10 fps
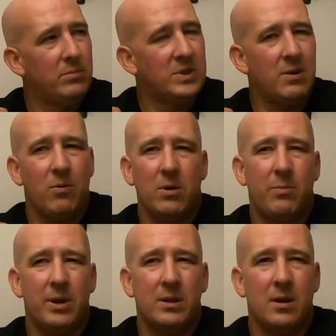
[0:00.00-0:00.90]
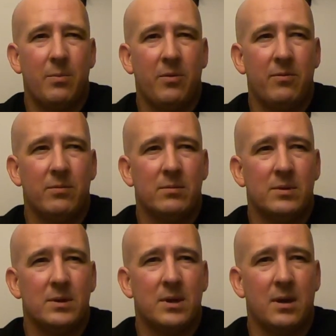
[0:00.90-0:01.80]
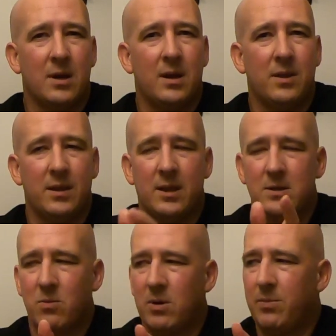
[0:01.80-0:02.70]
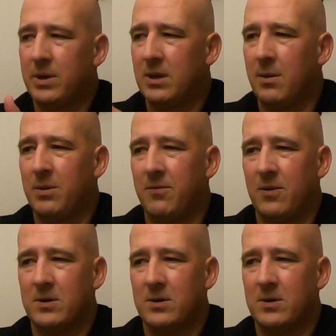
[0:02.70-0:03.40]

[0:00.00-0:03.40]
Is that where you picked it up? Okay, I think that's where you picked it up in the